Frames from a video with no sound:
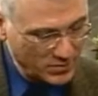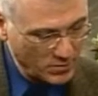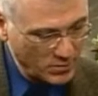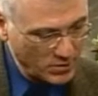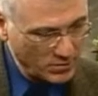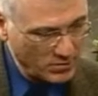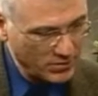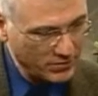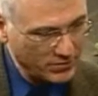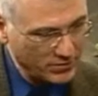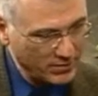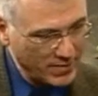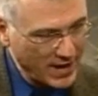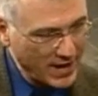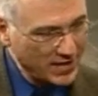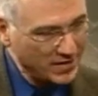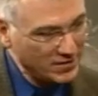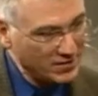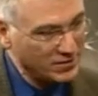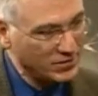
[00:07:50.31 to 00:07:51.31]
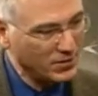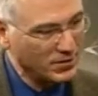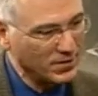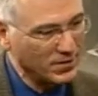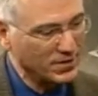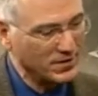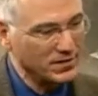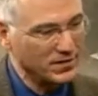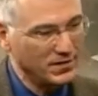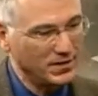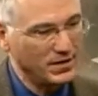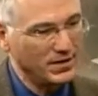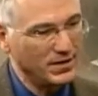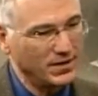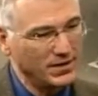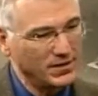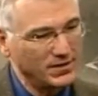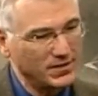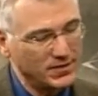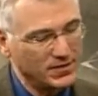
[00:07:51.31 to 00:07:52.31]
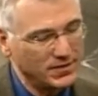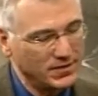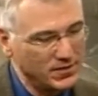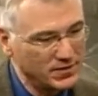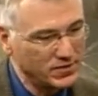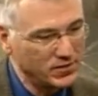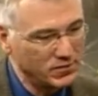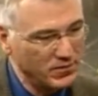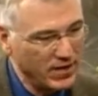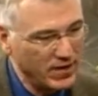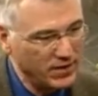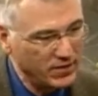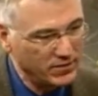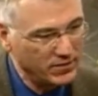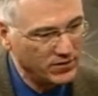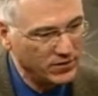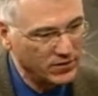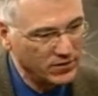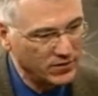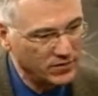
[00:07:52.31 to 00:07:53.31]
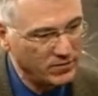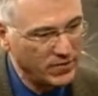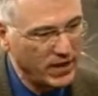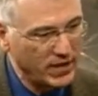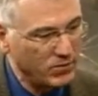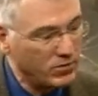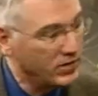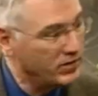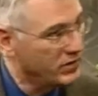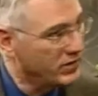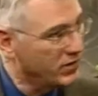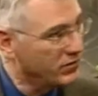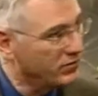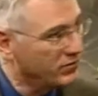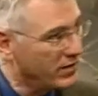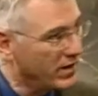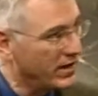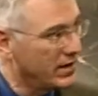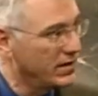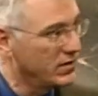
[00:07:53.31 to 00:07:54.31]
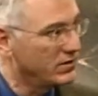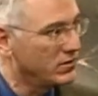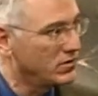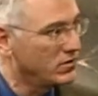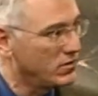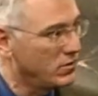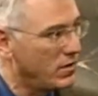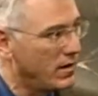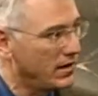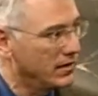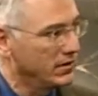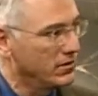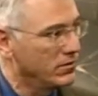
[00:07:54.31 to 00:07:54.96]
Some of the more dramatic stories surround just by what they're afraid of.